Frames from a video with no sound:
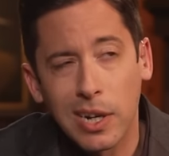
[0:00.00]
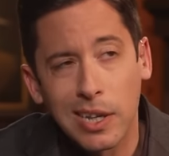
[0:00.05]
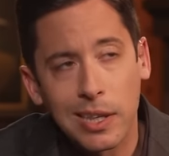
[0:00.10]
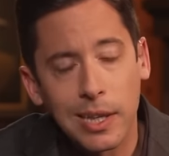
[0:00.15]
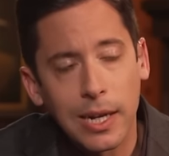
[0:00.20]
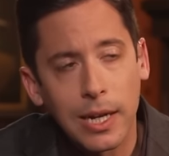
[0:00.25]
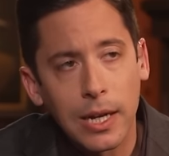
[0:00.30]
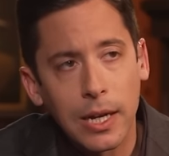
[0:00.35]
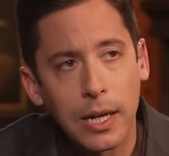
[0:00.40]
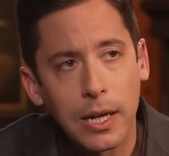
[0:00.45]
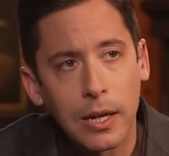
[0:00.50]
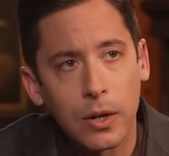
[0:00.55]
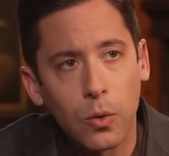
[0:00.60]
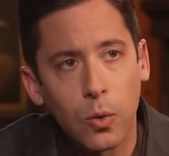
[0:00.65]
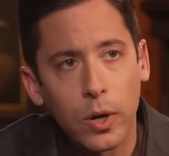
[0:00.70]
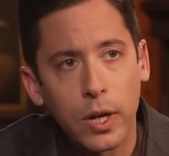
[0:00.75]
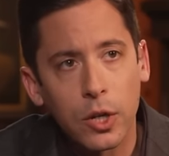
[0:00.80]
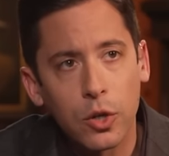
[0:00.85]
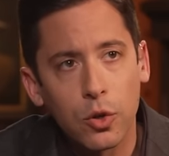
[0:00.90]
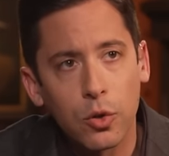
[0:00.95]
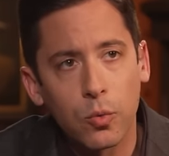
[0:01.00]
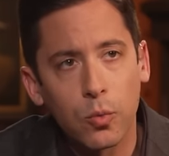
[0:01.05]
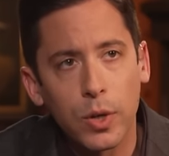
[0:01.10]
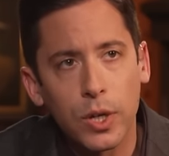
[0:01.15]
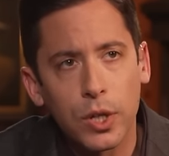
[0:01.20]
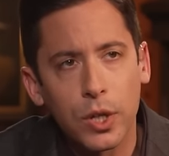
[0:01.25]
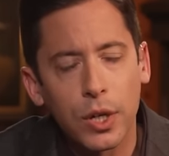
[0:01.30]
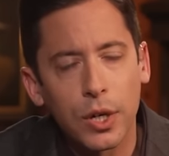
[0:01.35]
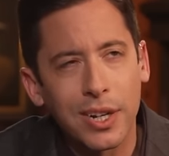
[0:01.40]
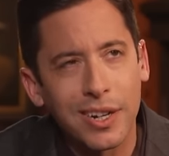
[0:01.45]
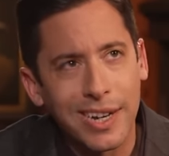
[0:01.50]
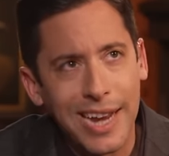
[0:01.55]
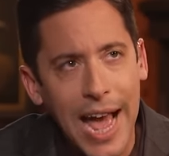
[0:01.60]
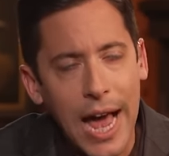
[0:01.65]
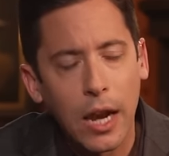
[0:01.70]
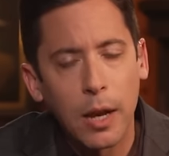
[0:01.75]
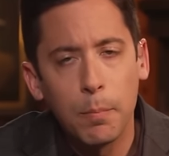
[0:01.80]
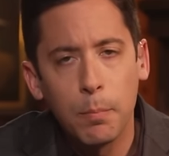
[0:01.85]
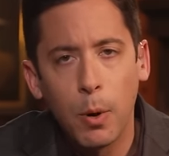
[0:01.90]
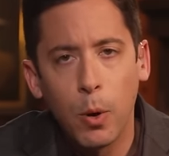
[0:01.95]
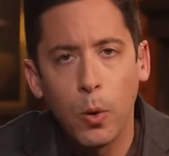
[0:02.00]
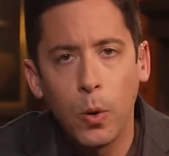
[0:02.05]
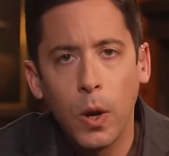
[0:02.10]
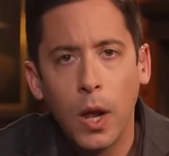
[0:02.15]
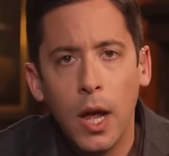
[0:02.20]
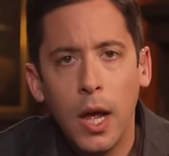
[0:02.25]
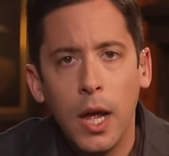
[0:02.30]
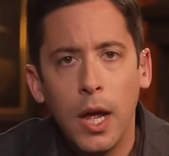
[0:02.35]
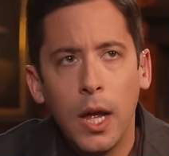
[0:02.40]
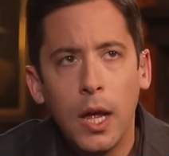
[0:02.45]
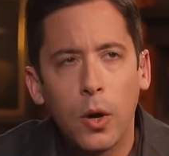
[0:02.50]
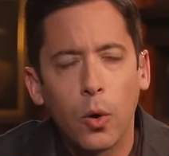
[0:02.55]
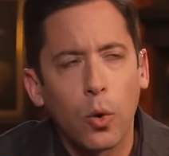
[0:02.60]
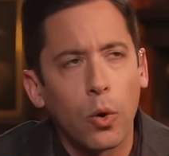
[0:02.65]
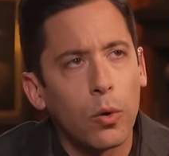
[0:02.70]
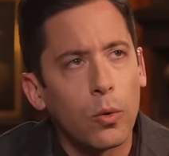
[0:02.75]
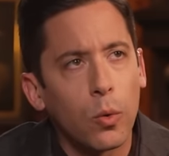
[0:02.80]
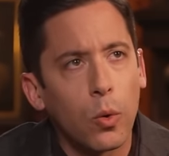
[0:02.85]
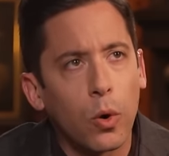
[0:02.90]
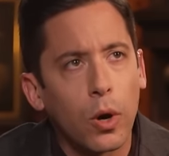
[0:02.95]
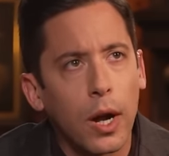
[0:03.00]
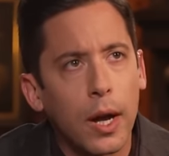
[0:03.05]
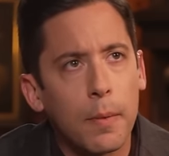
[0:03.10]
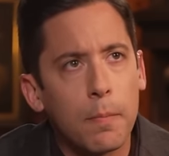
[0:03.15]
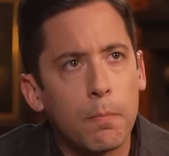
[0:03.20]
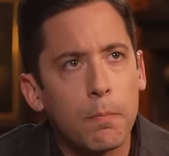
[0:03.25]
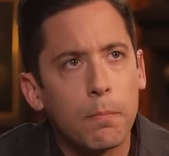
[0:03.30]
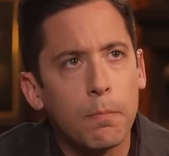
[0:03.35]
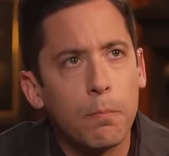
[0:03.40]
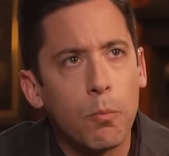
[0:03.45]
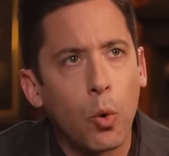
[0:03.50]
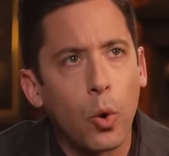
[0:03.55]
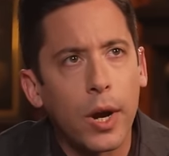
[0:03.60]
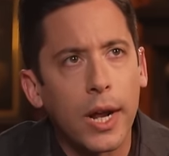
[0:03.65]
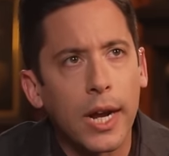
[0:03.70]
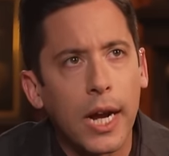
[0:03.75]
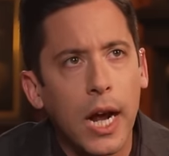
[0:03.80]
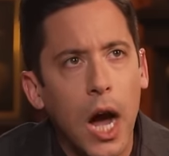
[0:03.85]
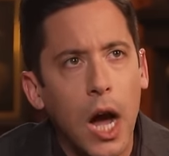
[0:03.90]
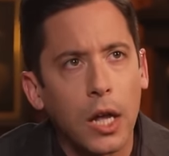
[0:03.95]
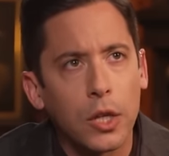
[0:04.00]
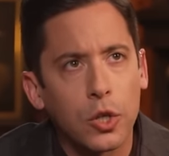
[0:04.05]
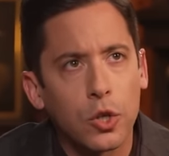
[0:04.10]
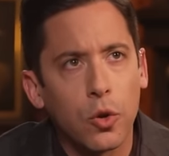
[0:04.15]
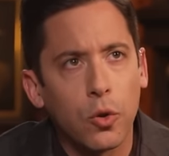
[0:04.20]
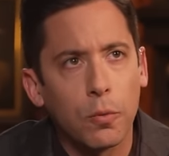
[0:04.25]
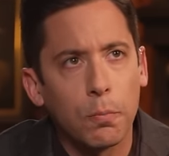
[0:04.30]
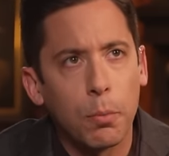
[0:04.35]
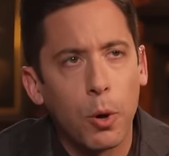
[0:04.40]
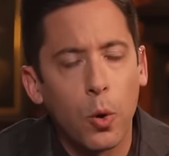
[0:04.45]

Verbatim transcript: I think, uh, according to a recent Gallup poll or, or morning consult